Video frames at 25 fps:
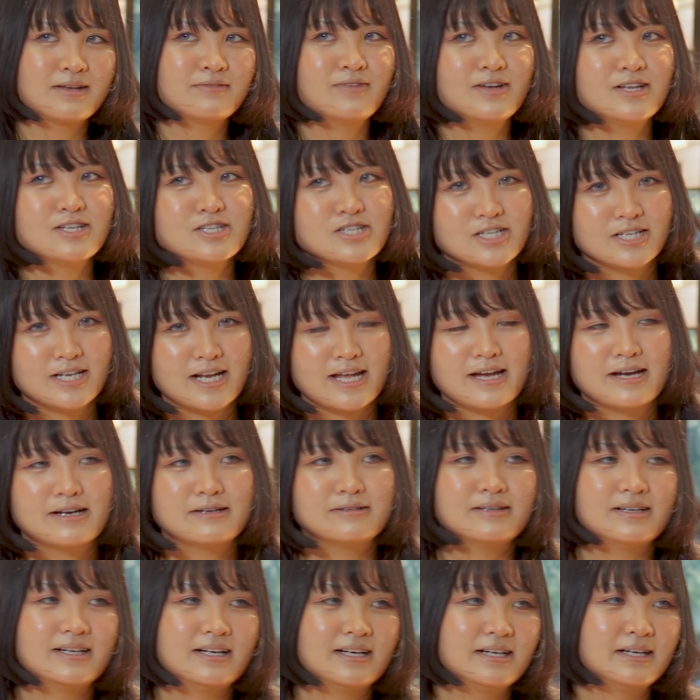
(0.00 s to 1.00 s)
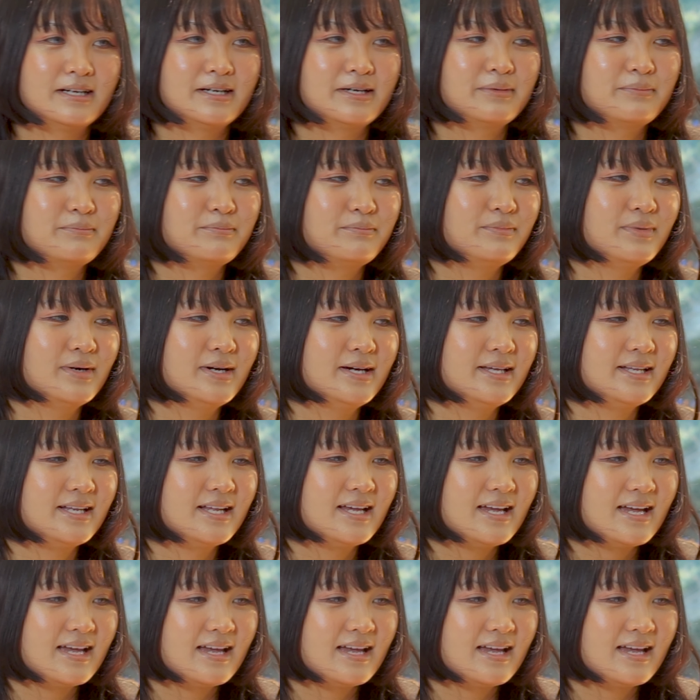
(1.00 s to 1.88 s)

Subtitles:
convention now, but